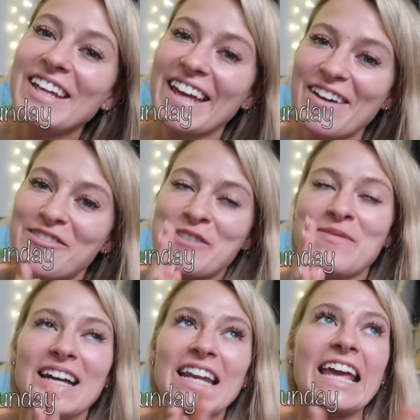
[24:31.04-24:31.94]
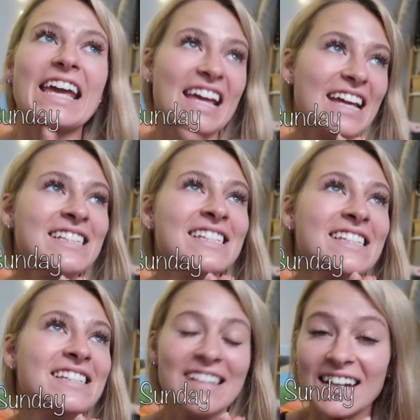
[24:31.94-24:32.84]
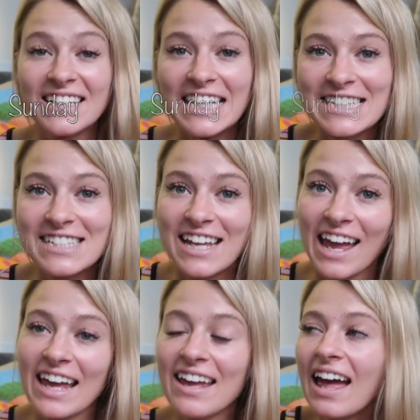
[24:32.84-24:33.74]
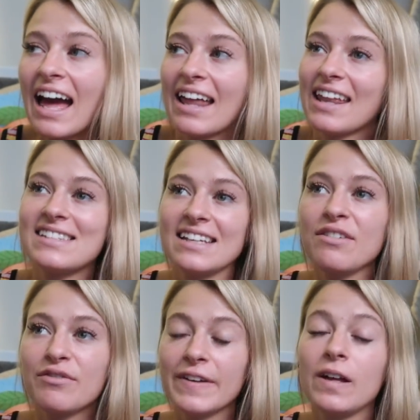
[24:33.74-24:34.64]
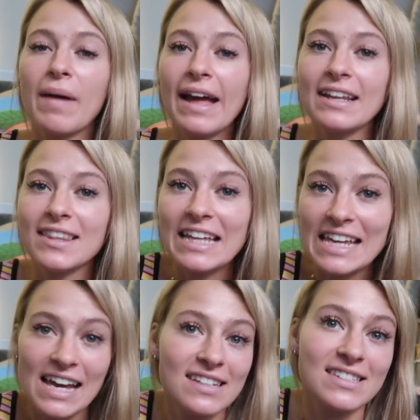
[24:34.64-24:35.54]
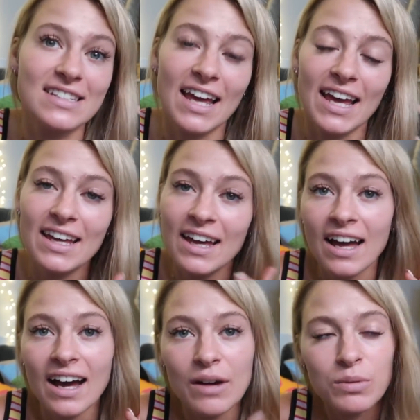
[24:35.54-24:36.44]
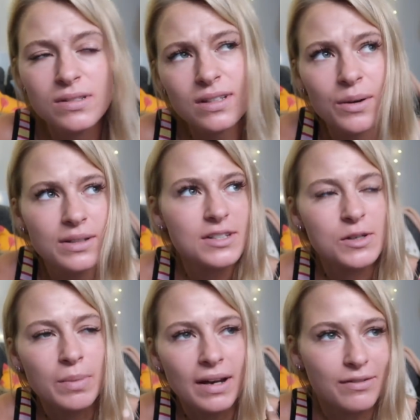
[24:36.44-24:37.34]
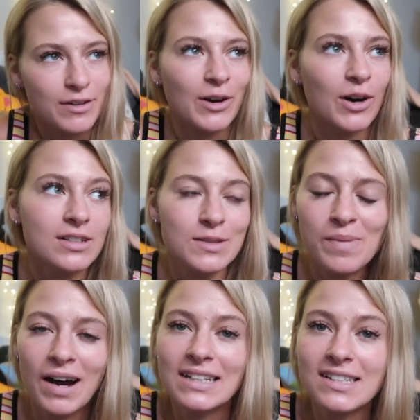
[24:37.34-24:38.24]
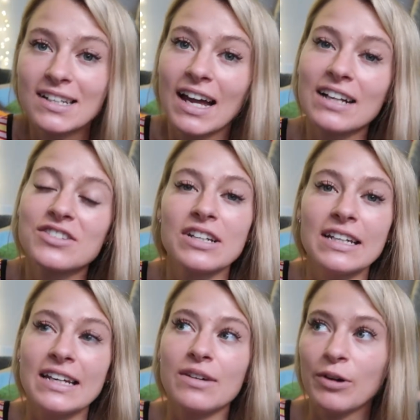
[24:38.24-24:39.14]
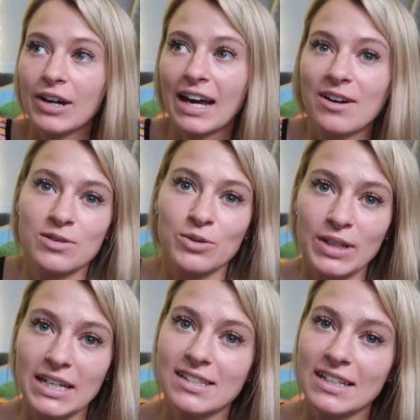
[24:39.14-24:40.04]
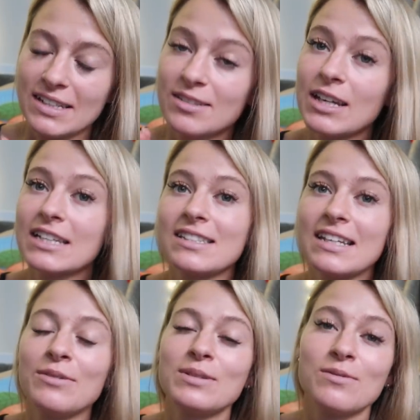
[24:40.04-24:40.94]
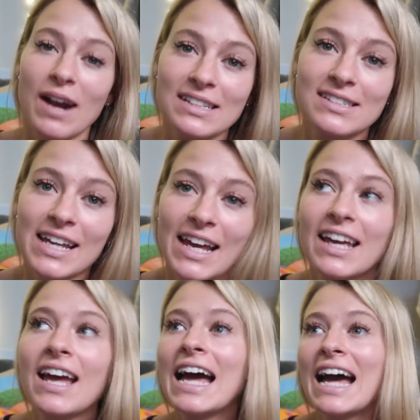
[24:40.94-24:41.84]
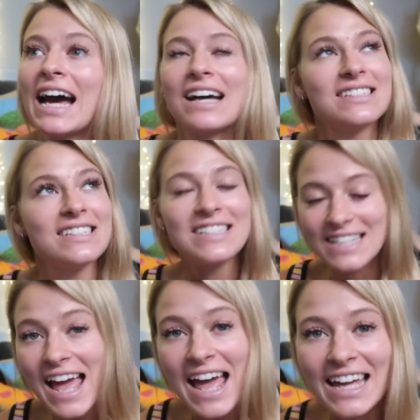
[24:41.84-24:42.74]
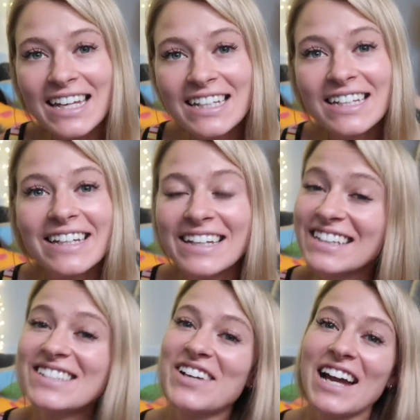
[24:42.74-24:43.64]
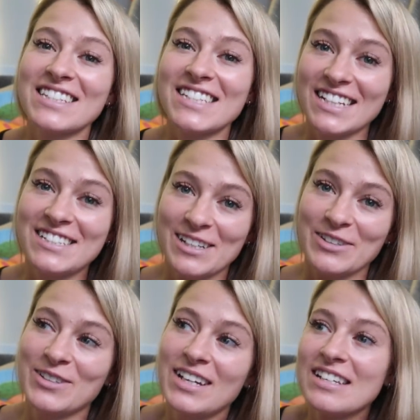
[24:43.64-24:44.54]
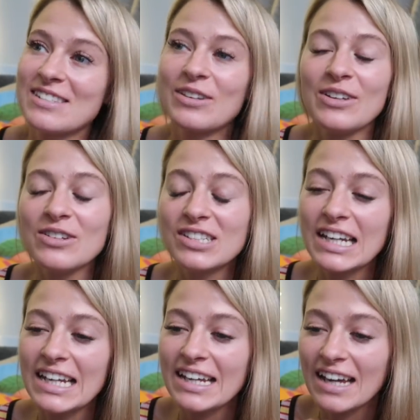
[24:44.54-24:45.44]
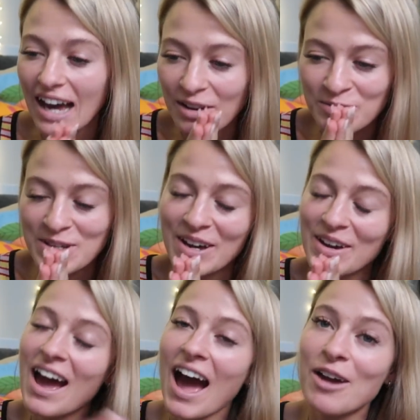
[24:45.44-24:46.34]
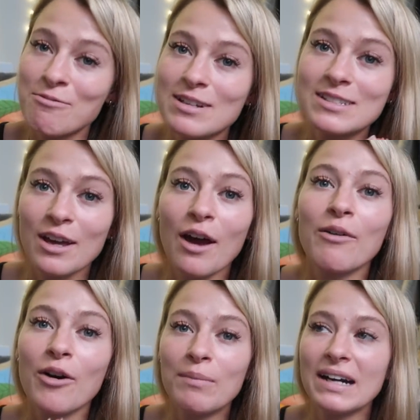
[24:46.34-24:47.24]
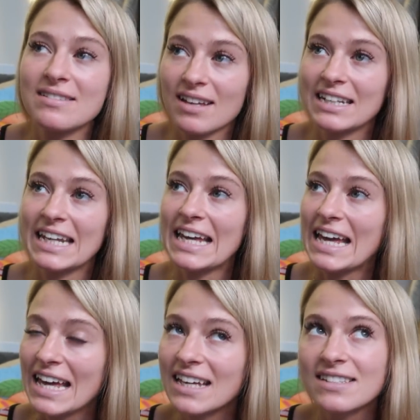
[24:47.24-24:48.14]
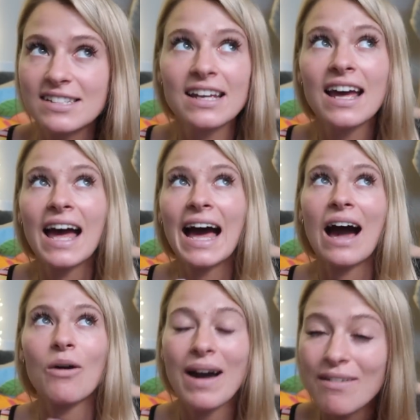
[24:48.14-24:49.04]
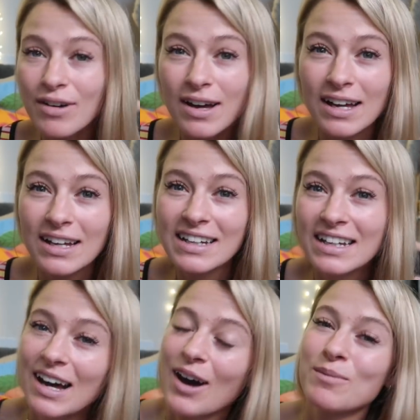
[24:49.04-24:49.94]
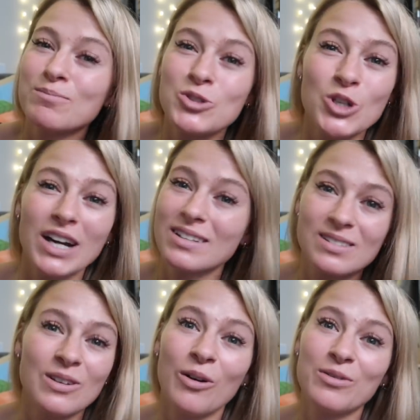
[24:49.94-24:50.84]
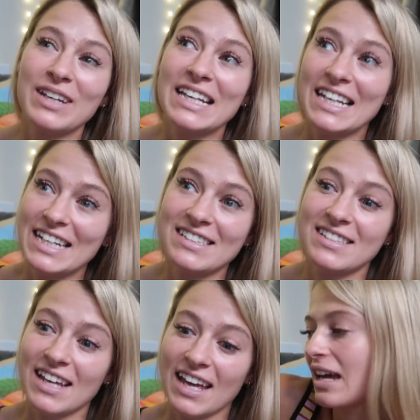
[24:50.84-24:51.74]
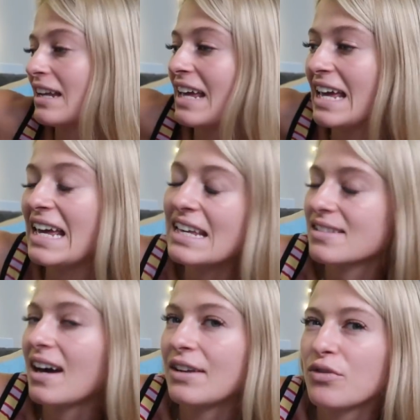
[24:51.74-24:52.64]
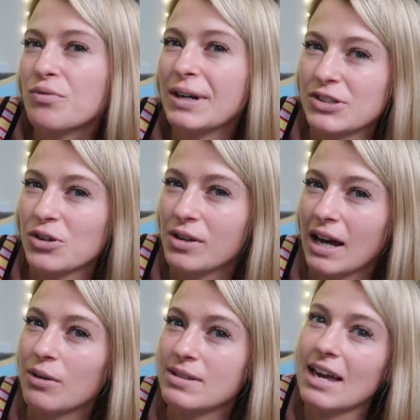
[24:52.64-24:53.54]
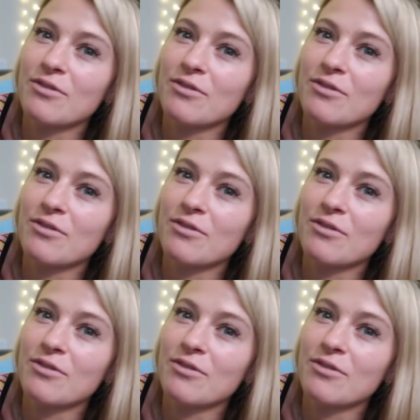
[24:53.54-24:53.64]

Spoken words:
Everybody, it is Sunday today, and I didn't film anything yesterday. I was going to, but I forgot, but I didn't actually work out at all yesterday. So yesterday was a rest day, and today is a rest day too. So usually I would go on my Sunday HIIT, however, I'm just not feeling it today. And it is kind of a ritual now, is